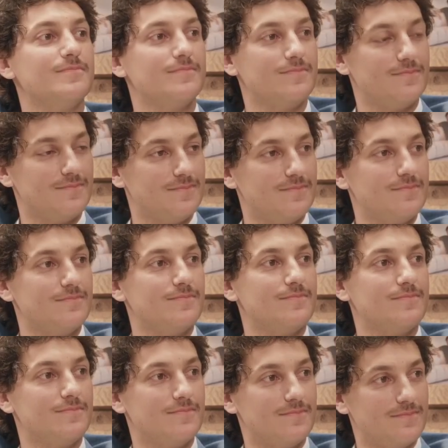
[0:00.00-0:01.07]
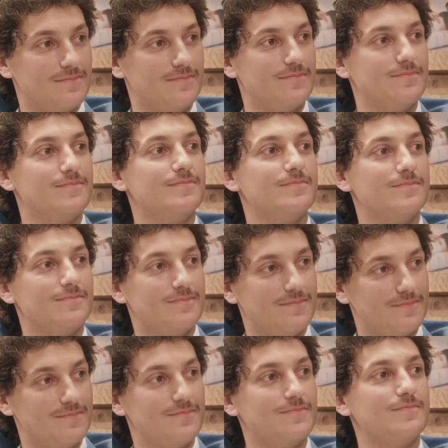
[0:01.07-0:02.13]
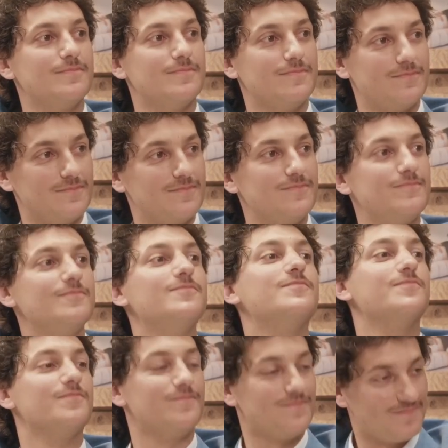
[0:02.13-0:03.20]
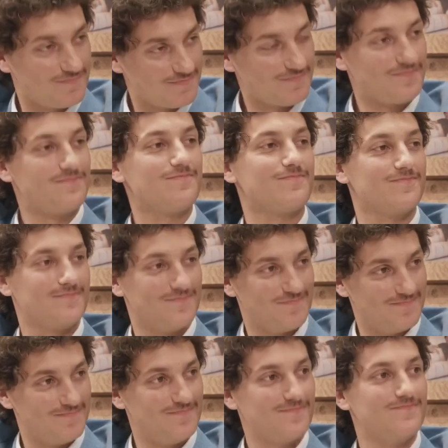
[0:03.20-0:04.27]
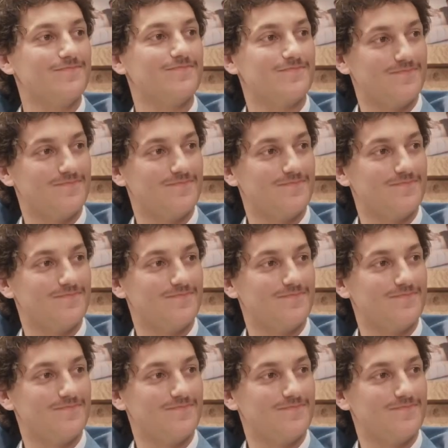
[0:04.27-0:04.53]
but they cannot even pay through the PIX because we will control